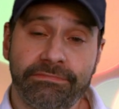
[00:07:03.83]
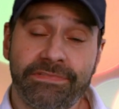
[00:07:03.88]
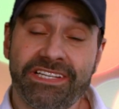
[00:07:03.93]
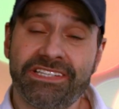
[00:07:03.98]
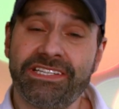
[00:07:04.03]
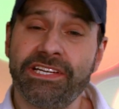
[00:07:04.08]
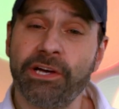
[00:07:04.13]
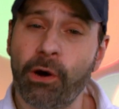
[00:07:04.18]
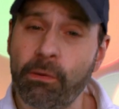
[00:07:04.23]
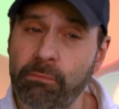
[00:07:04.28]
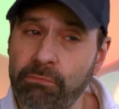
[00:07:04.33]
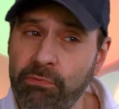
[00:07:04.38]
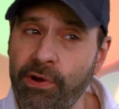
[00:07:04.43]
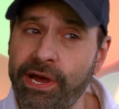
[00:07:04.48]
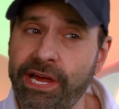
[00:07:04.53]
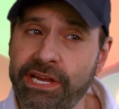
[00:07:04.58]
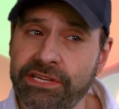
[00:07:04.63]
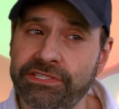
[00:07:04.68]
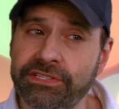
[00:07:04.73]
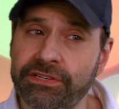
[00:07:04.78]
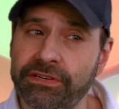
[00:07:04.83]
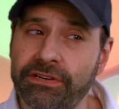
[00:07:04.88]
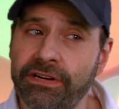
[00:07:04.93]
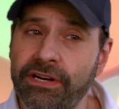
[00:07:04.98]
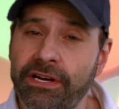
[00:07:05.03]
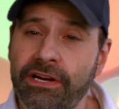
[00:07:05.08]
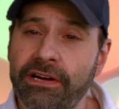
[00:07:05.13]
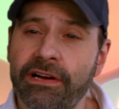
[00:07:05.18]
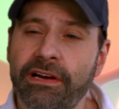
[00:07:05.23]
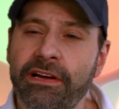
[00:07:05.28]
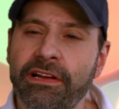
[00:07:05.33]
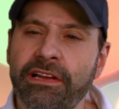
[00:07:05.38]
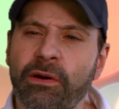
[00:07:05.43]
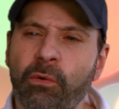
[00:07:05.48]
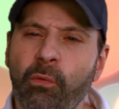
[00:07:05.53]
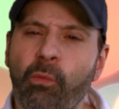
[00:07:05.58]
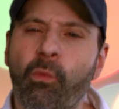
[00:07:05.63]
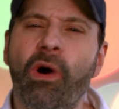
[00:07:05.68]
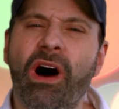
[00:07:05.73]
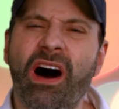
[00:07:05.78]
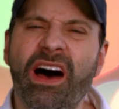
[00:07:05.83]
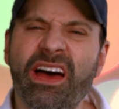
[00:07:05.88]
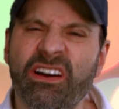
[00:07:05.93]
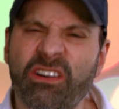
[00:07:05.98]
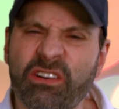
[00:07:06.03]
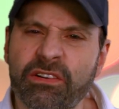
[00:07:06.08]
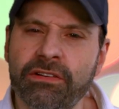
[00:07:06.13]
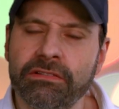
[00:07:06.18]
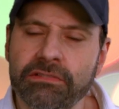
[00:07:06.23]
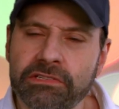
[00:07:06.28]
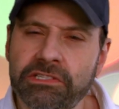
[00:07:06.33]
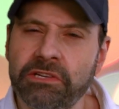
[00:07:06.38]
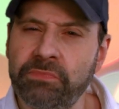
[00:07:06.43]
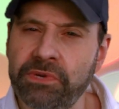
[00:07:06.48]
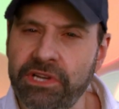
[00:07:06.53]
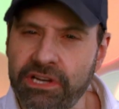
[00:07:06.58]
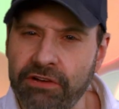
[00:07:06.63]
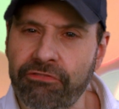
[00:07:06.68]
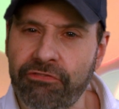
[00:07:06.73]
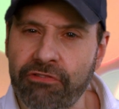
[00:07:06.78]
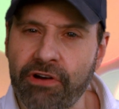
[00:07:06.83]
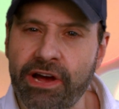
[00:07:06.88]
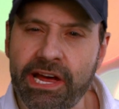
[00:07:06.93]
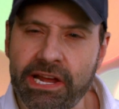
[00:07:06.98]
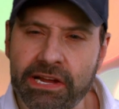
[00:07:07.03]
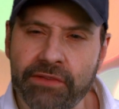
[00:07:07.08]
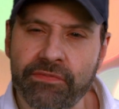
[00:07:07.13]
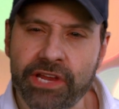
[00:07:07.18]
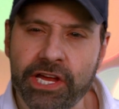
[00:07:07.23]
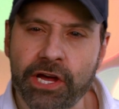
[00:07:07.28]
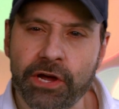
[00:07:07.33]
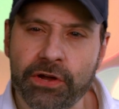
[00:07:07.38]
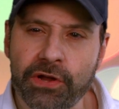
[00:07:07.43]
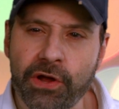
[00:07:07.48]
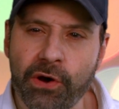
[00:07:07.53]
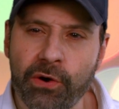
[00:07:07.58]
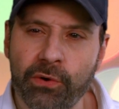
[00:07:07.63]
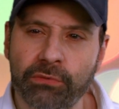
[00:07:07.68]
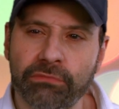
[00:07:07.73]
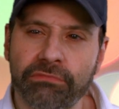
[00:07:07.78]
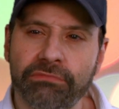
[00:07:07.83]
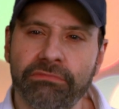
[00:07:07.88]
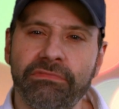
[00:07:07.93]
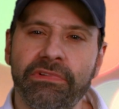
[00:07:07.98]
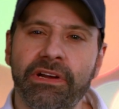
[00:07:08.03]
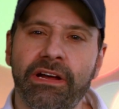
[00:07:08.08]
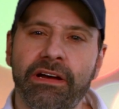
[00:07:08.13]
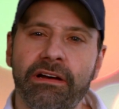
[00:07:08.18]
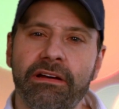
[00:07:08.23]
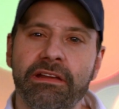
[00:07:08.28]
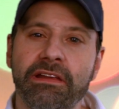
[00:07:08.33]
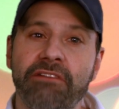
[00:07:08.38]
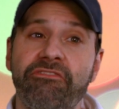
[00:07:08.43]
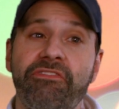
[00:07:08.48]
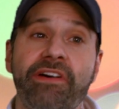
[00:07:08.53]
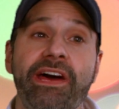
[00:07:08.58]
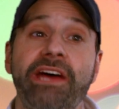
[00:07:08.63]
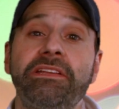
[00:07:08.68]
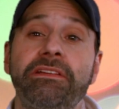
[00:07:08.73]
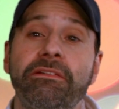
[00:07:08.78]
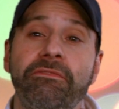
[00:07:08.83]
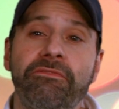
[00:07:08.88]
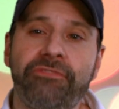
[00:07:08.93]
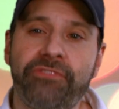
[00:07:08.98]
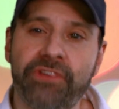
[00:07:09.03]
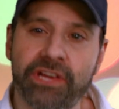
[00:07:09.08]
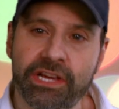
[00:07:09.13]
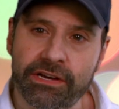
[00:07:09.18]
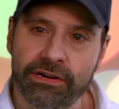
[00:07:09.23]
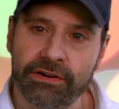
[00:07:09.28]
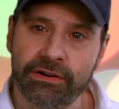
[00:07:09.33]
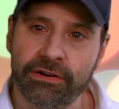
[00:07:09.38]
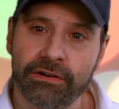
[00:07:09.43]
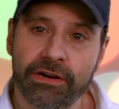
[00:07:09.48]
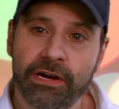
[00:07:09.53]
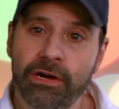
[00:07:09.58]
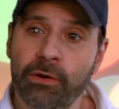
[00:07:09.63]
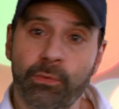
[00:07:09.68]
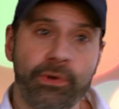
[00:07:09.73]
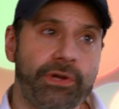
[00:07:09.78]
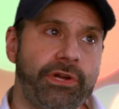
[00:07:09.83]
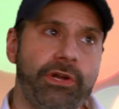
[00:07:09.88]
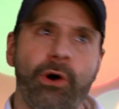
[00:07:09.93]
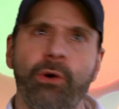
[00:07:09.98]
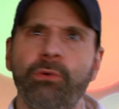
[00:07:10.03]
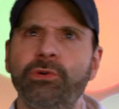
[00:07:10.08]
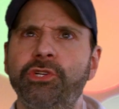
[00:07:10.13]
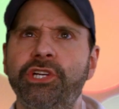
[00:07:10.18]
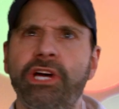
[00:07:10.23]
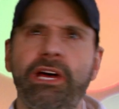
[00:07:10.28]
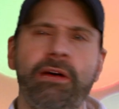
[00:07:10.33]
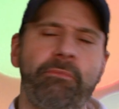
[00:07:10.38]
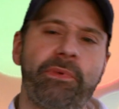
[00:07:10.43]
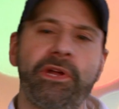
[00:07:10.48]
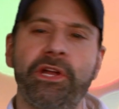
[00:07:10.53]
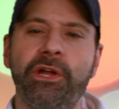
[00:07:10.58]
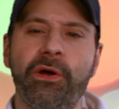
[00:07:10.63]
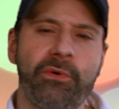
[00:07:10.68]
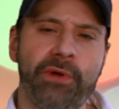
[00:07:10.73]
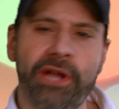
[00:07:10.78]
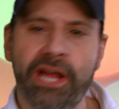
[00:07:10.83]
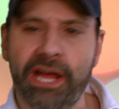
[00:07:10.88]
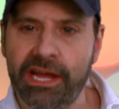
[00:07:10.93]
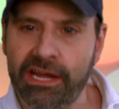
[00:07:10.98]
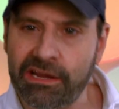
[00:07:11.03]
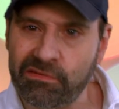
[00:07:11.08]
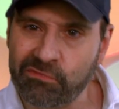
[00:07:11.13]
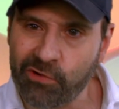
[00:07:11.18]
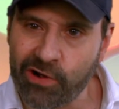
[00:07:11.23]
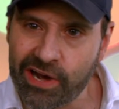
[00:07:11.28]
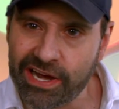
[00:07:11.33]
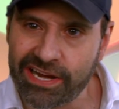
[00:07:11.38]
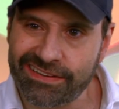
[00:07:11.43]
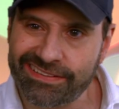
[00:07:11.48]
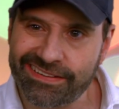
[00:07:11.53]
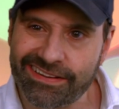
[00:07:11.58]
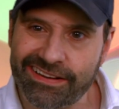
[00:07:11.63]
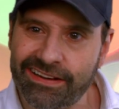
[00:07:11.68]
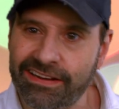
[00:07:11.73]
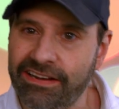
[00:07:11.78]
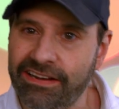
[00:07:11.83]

You see, our brains they're wired to be afraid of the unknown. The phantom fear with no shape and no name, right?